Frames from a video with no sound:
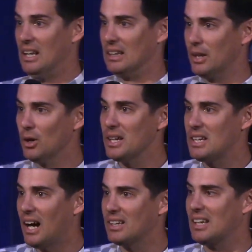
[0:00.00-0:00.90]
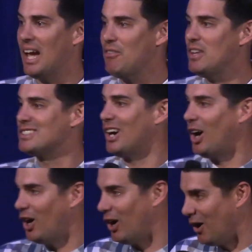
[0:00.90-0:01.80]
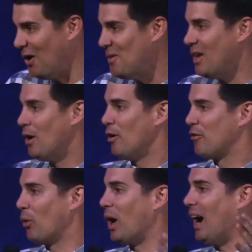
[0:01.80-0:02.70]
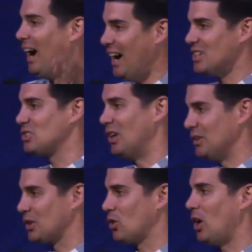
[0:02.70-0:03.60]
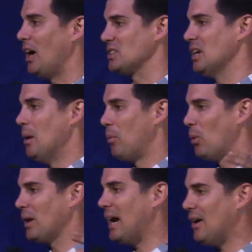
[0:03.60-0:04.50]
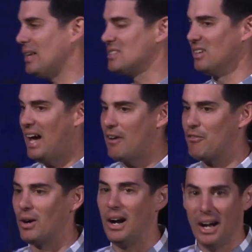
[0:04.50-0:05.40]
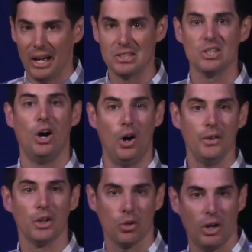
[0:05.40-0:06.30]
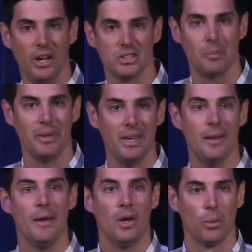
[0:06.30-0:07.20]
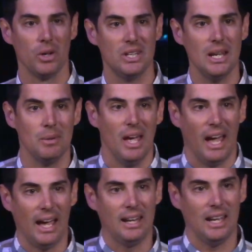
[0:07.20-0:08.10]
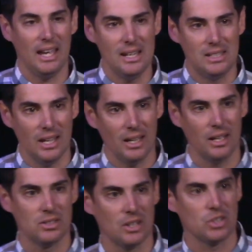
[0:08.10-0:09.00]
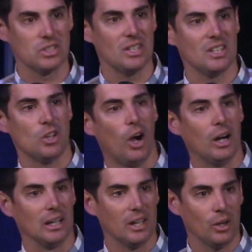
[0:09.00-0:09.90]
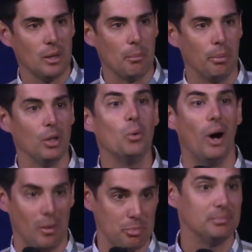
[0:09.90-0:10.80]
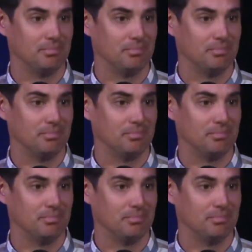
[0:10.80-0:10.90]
Literally, God gave his all for us on the cross, pouring out his life for us on the cross to be redeemed. And he did it in such an extent, his heart literally blew up.